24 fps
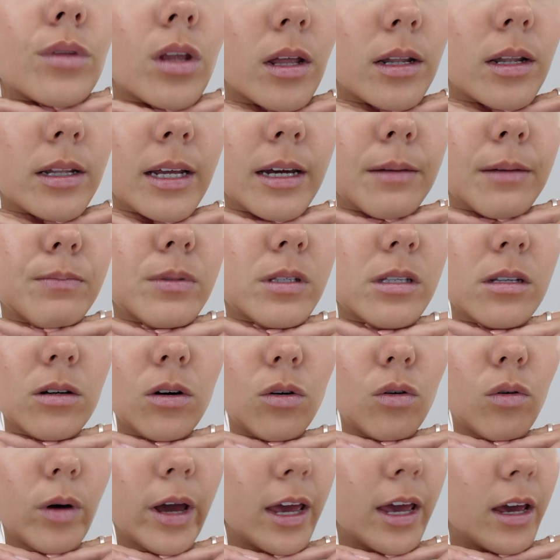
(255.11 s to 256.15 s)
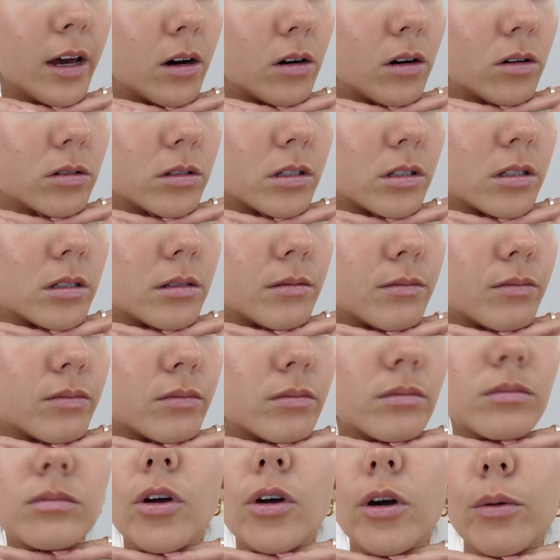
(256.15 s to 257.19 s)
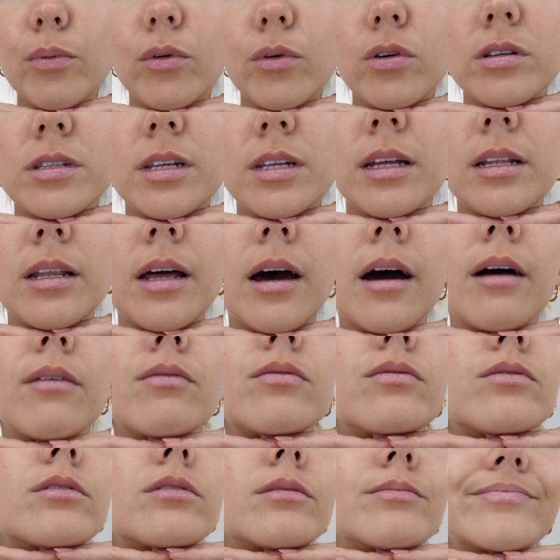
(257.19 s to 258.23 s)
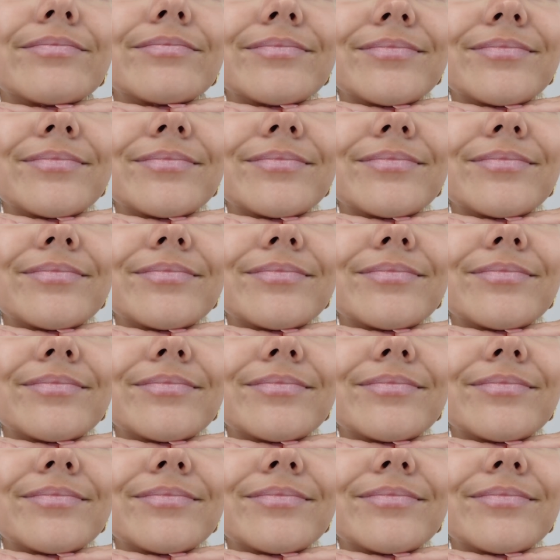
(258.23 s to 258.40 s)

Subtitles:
lips, all healed. No bruising left.